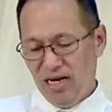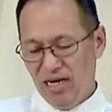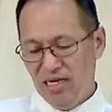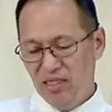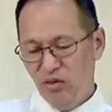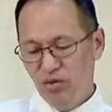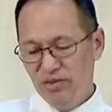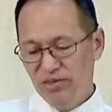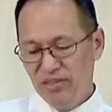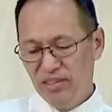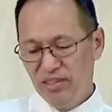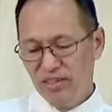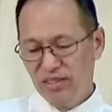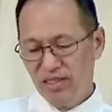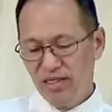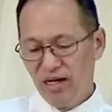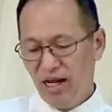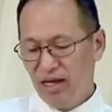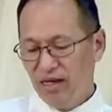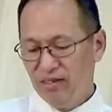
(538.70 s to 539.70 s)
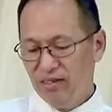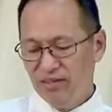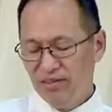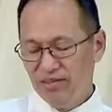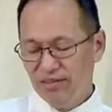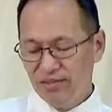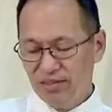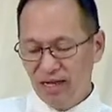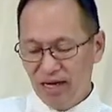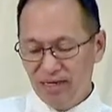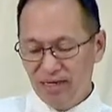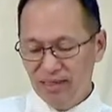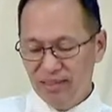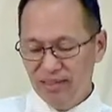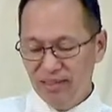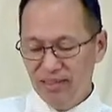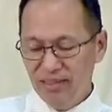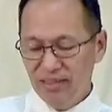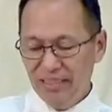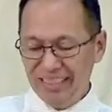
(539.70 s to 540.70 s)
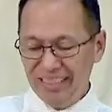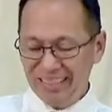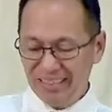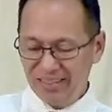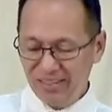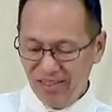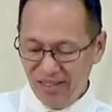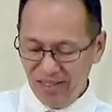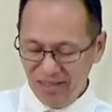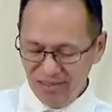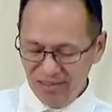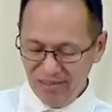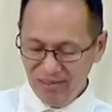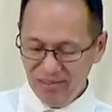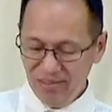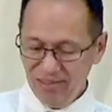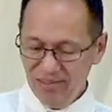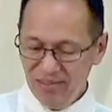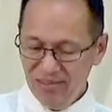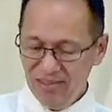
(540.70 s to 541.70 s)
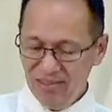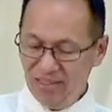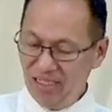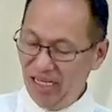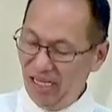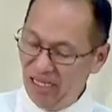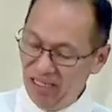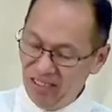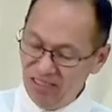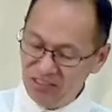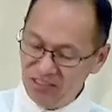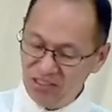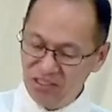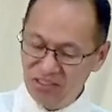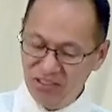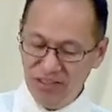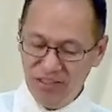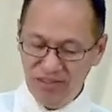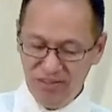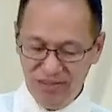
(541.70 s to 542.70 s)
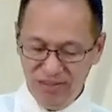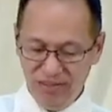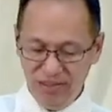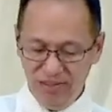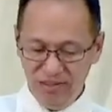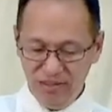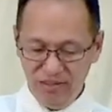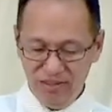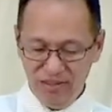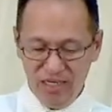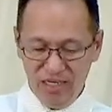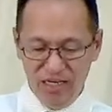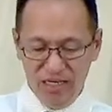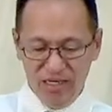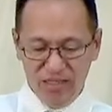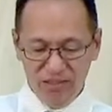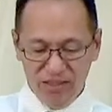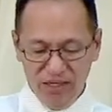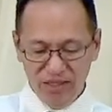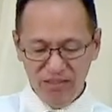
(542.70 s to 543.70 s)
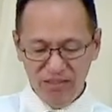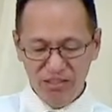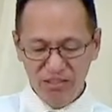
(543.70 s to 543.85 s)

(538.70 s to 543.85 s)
will declare thy greatness, His greatness. They shall